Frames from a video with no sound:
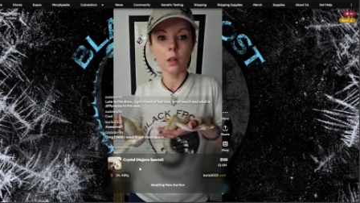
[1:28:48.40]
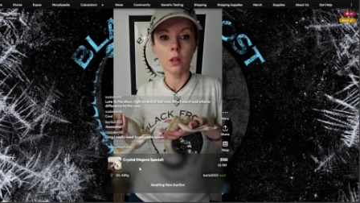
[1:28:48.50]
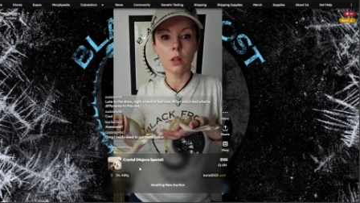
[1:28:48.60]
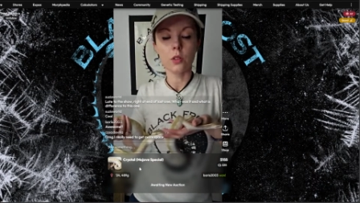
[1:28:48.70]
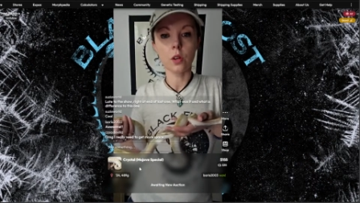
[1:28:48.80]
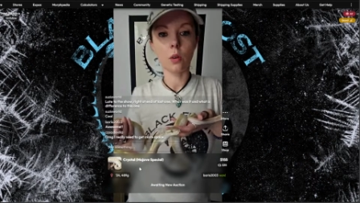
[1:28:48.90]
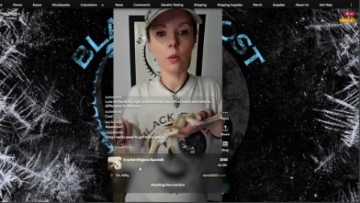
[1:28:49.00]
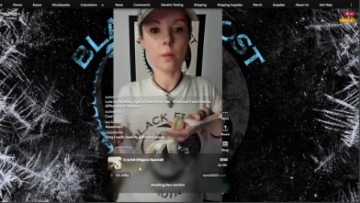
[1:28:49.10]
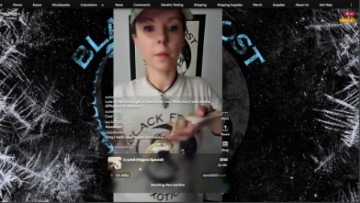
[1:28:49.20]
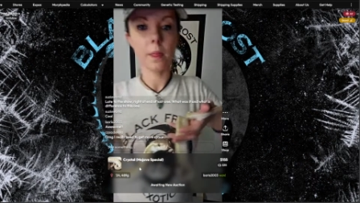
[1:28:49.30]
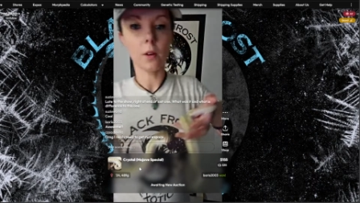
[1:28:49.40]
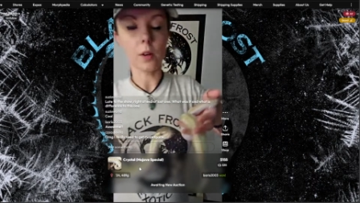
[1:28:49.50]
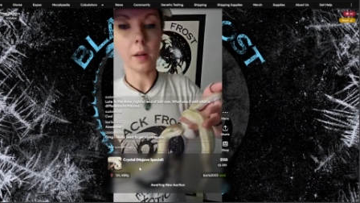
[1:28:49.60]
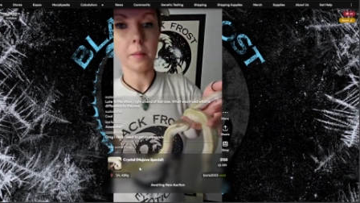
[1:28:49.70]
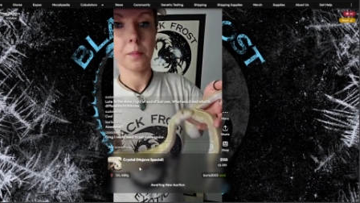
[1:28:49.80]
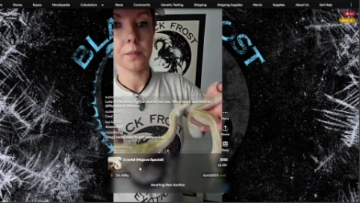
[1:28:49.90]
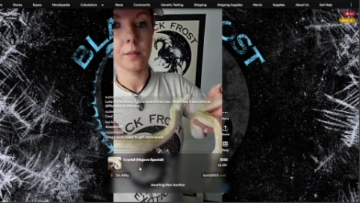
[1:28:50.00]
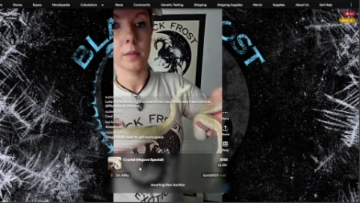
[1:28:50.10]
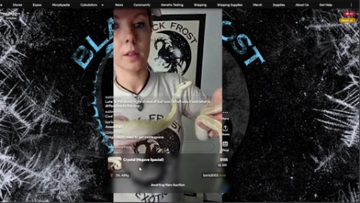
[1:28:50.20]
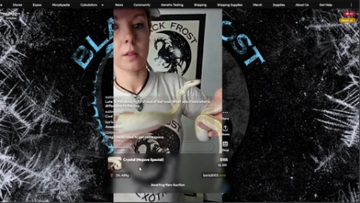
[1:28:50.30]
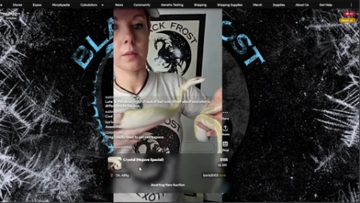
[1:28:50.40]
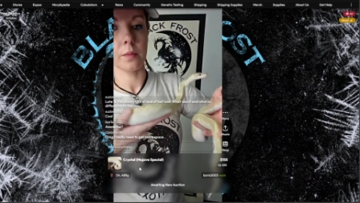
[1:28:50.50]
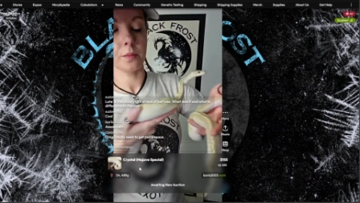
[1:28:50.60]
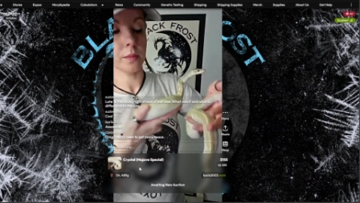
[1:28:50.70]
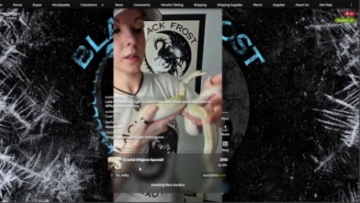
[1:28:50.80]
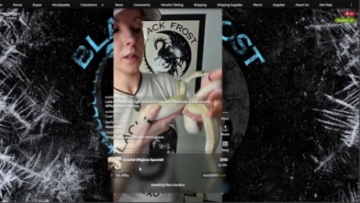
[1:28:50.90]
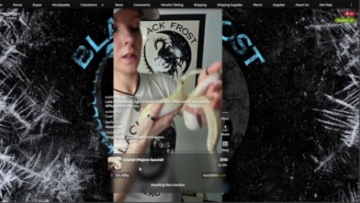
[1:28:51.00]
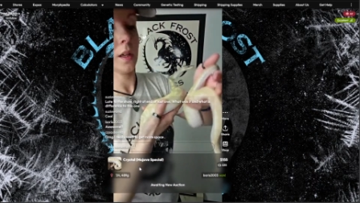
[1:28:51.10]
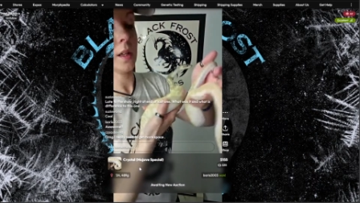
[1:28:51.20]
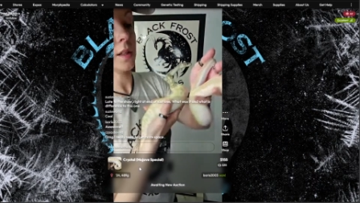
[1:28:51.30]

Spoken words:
So, okay. It's a